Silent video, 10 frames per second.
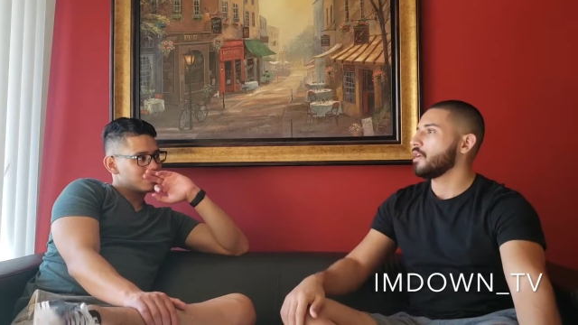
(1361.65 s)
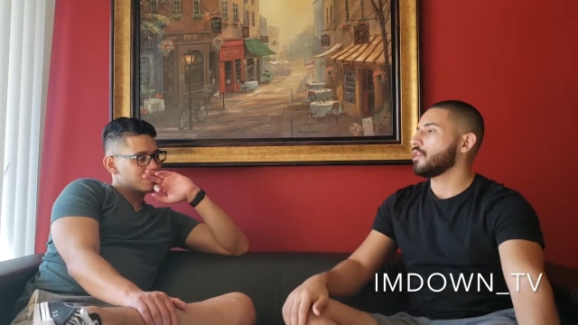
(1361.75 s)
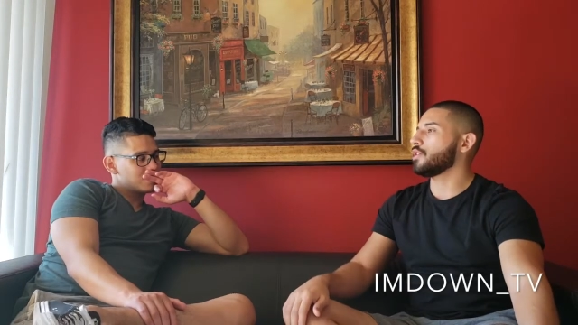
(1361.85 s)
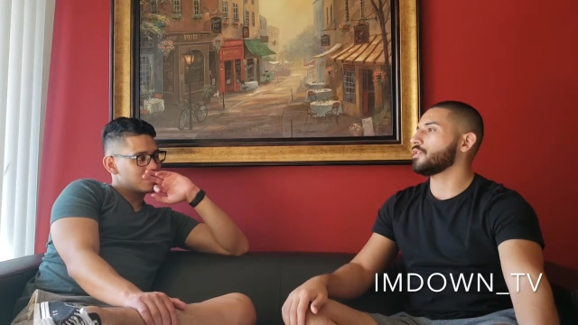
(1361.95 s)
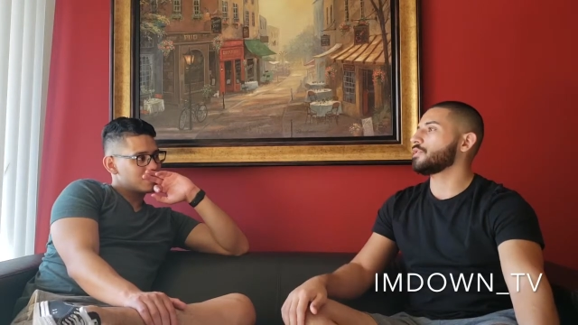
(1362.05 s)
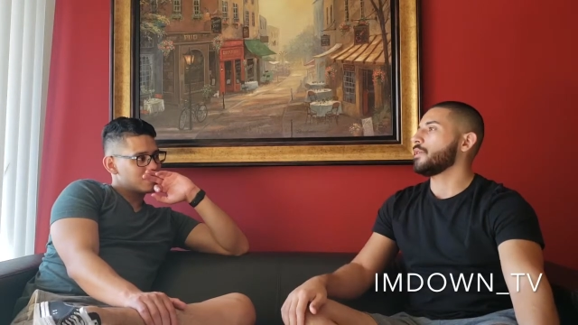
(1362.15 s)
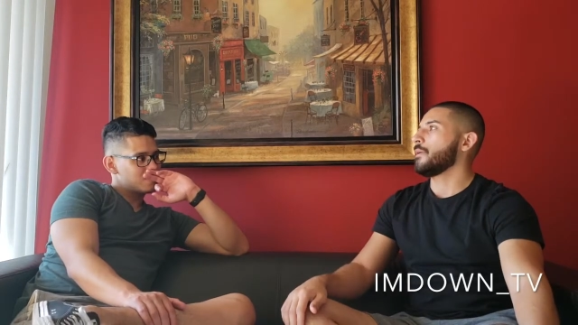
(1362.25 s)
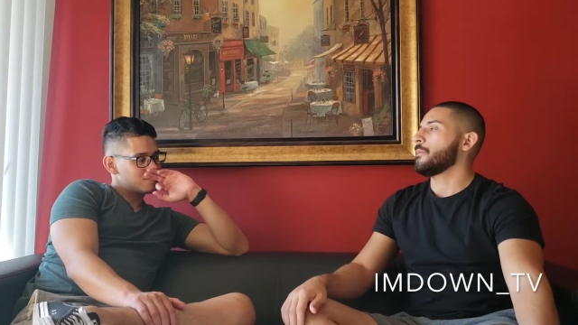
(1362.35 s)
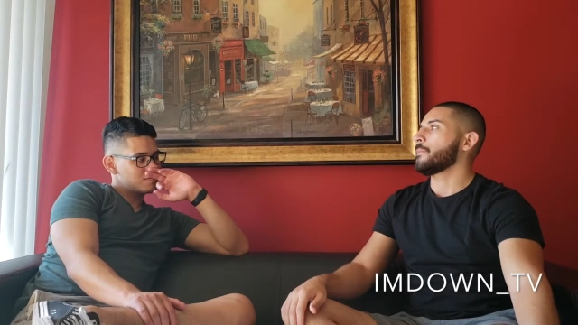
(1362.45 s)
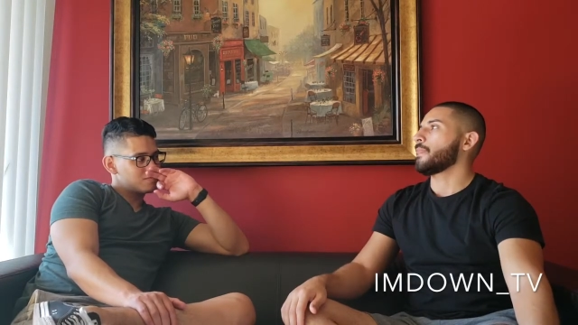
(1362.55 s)
Speaker 1: Because
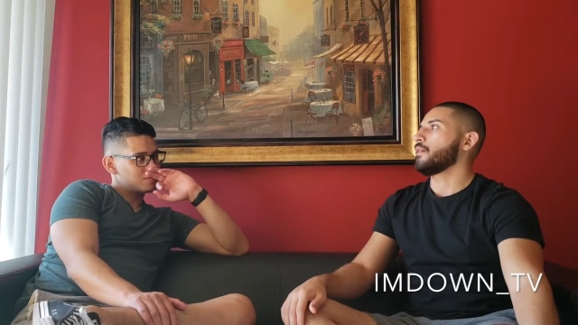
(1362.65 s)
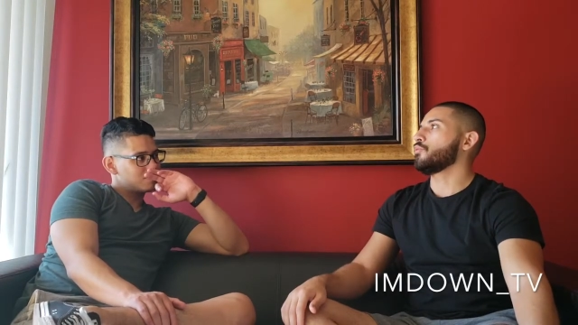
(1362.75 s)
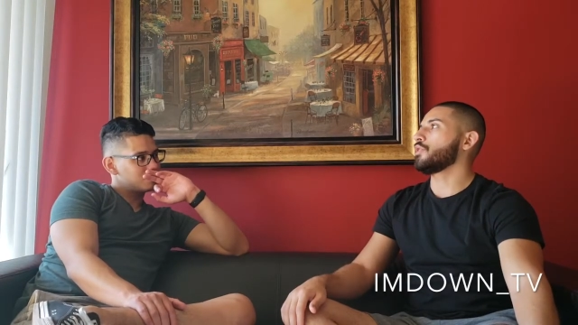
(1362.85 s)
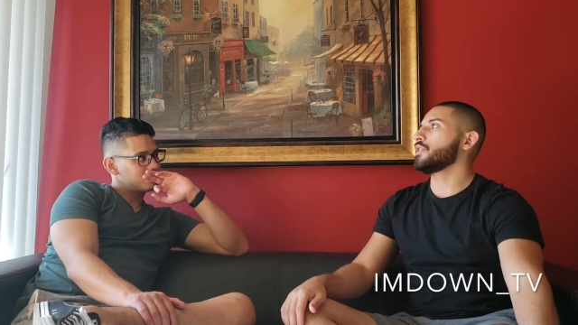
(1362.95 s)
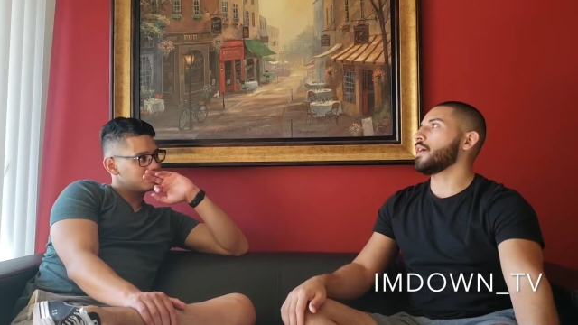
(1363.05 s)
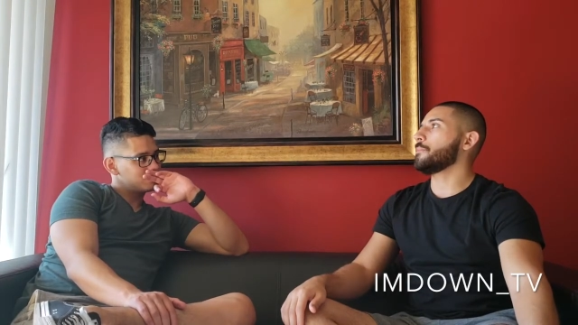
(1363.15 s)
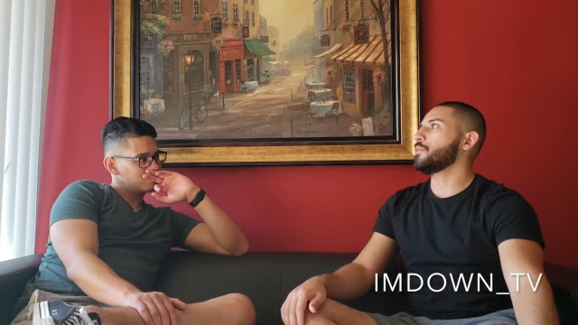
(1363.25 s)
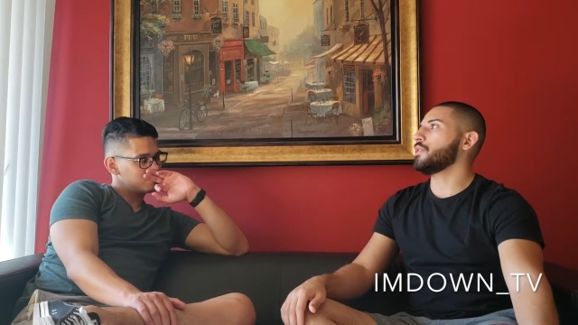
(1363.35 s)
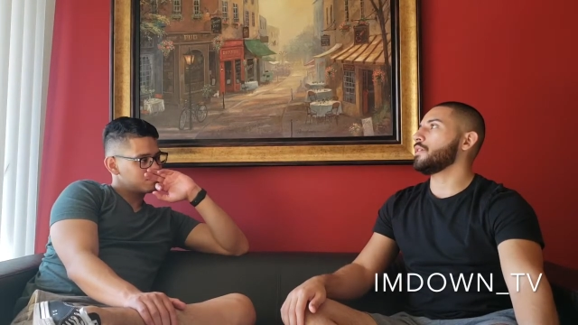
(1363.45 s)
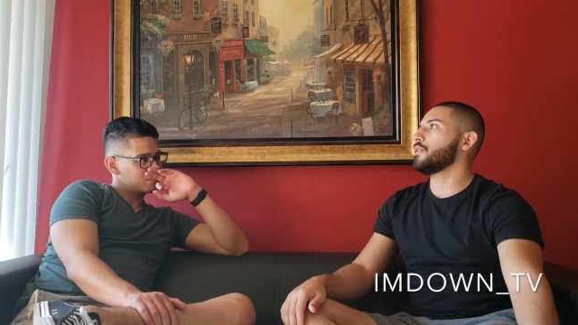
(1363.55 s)
we're not
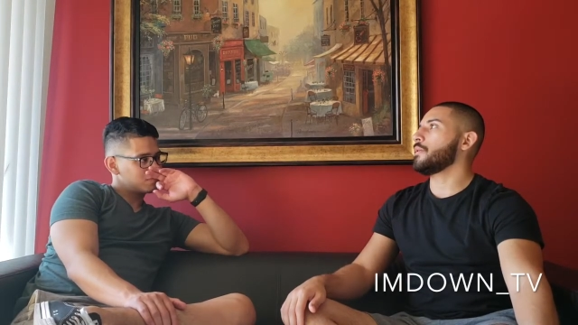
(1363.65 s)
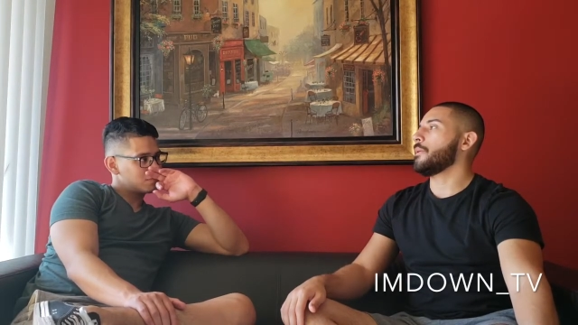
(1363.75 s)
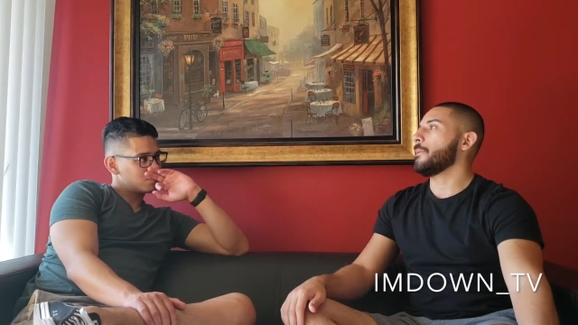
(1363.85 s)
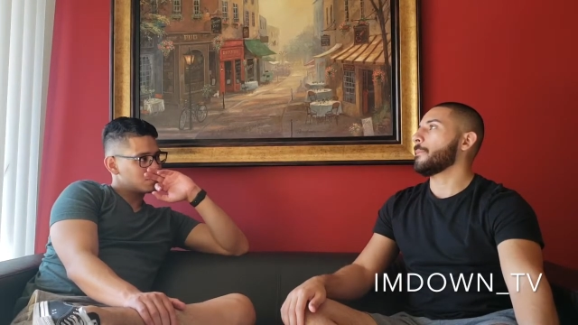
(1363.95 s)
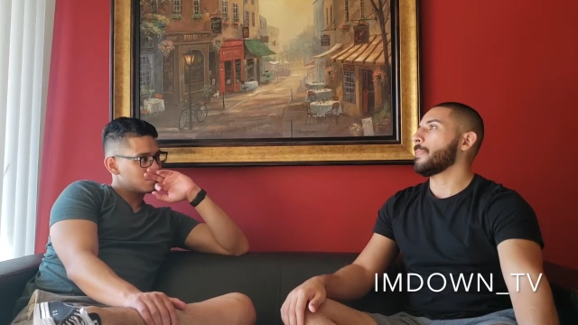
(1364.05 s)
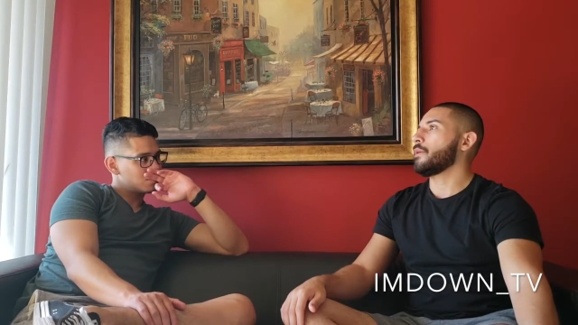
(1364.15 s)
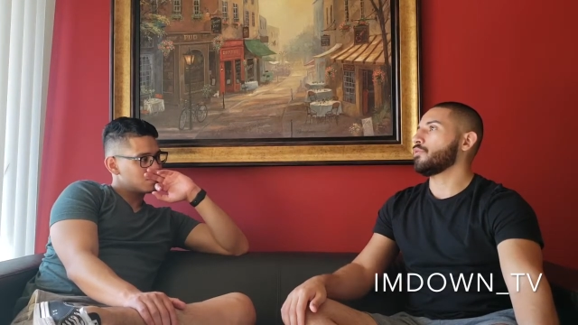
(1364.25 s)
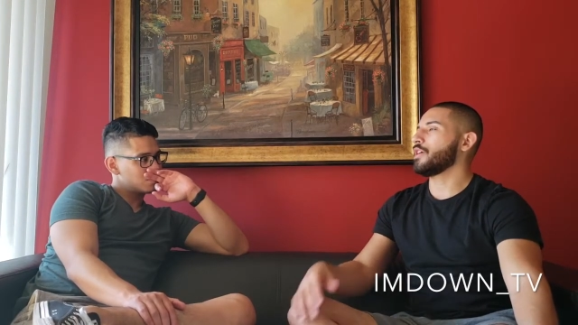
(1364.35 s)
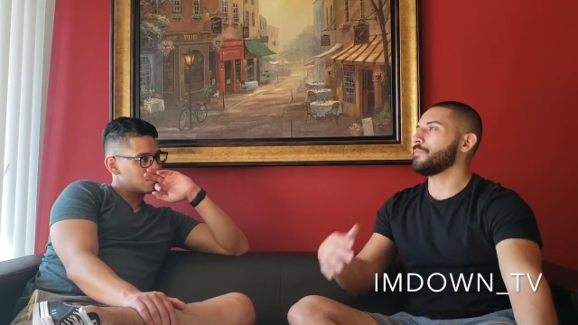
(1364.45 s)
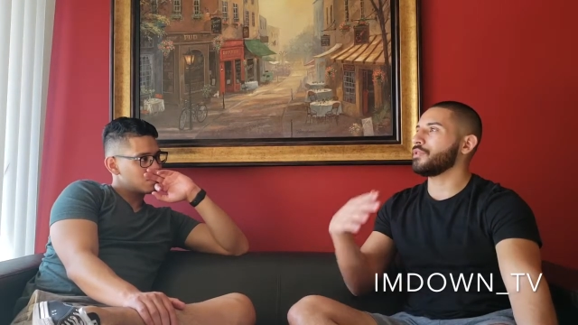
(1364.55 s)
being
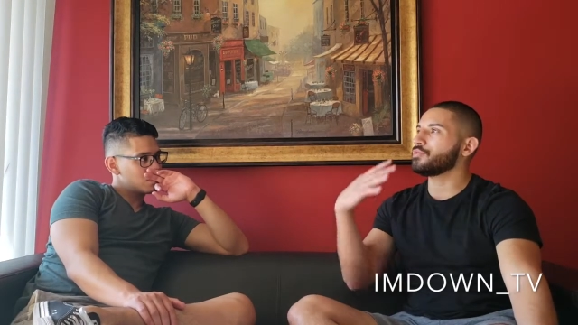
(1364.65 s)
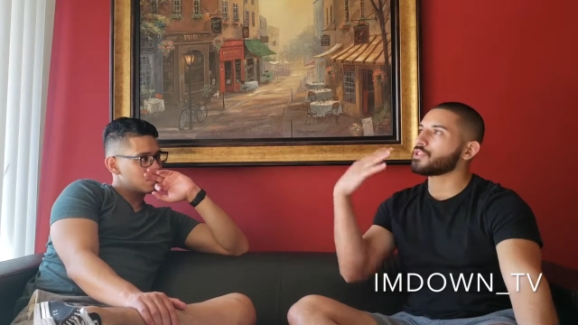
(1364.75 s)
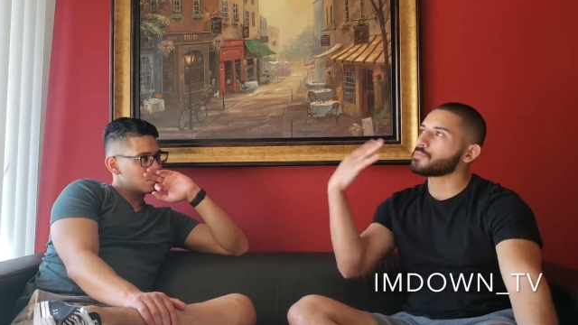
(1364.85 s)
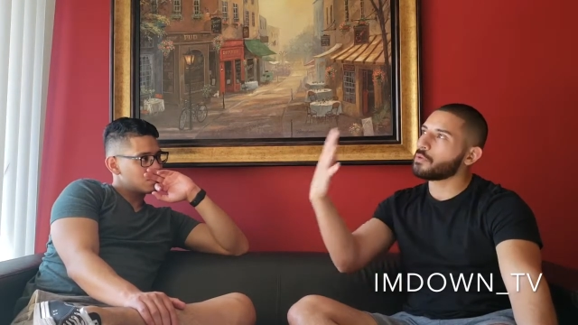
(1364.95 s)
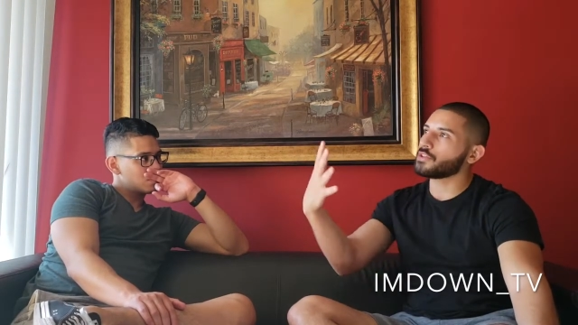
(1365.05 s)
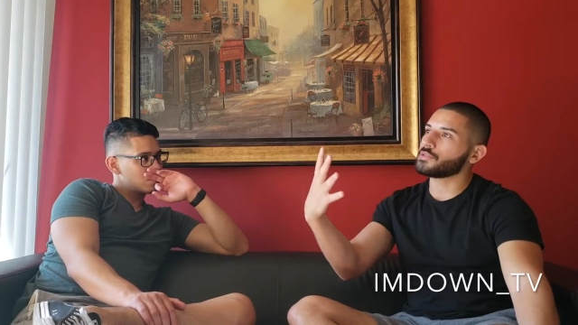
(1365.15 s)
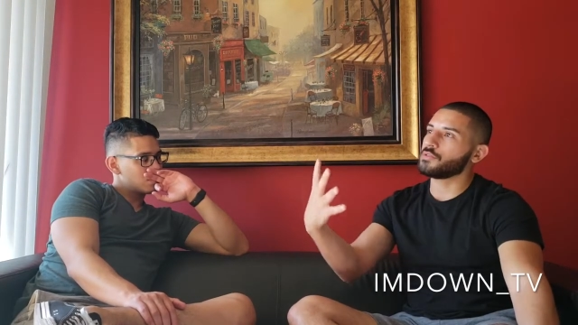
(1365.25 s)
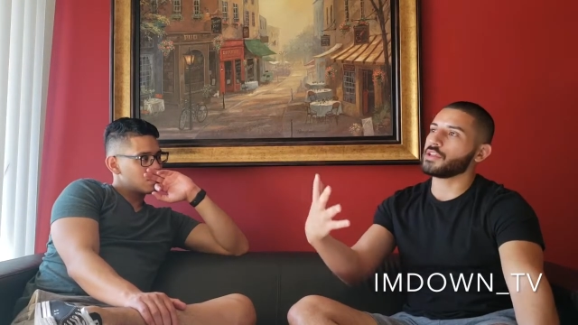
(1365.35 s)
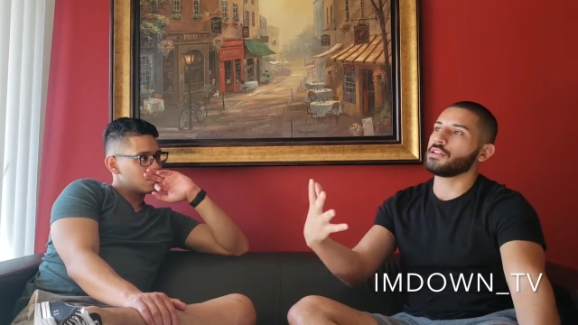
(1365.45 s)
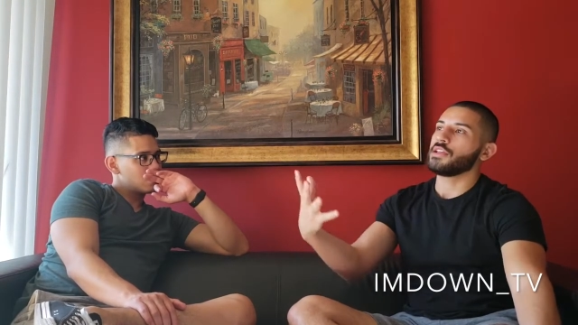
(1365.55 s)
we're not being responsible. Again,